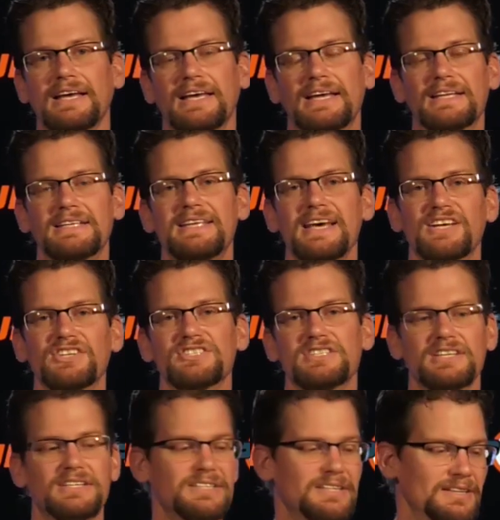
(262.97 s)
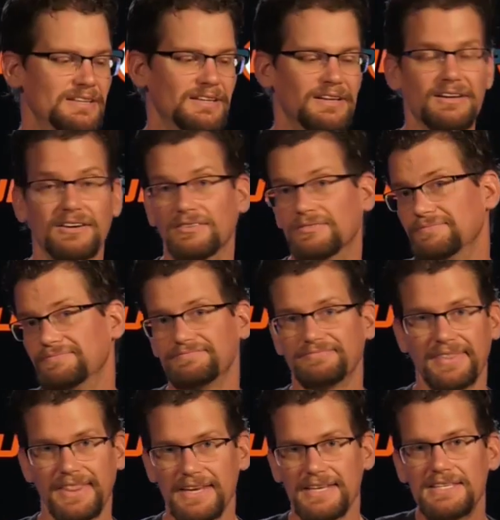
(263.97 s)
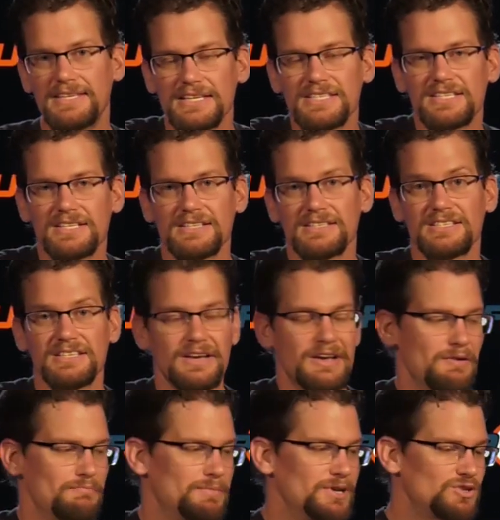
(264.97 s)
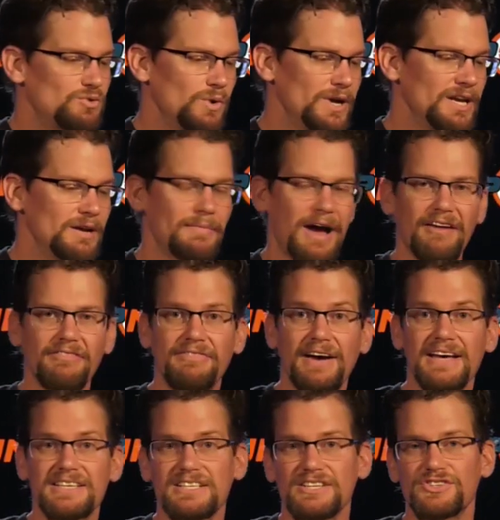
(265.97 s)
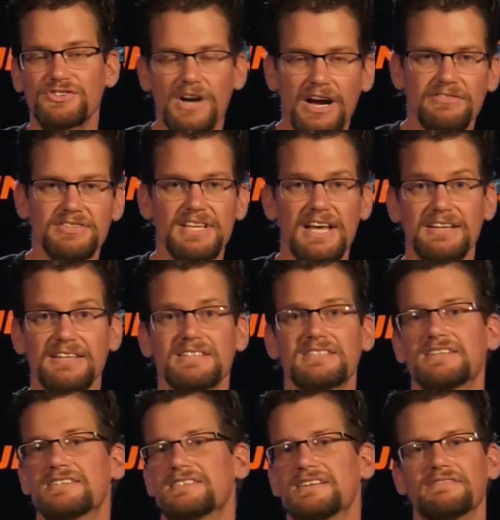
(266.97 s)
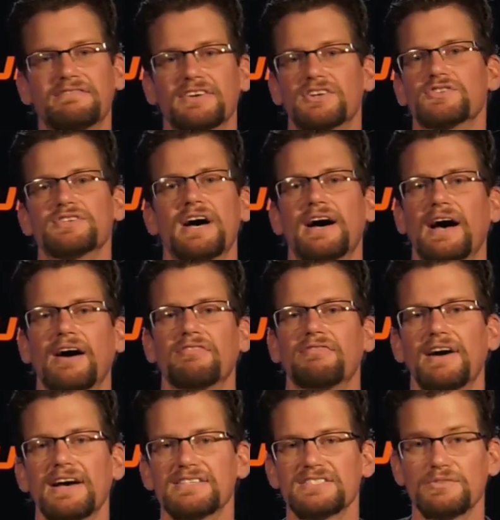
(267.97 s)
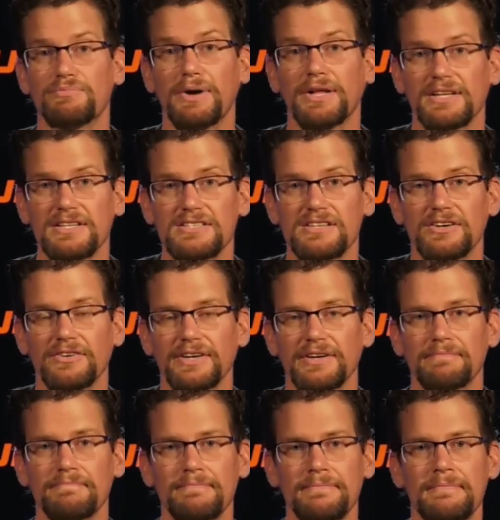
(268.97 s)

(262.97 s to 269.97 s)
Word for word: It tells the, you know, the distance between them, how fast it travels that distance, and it figures out how fast the pellet's going.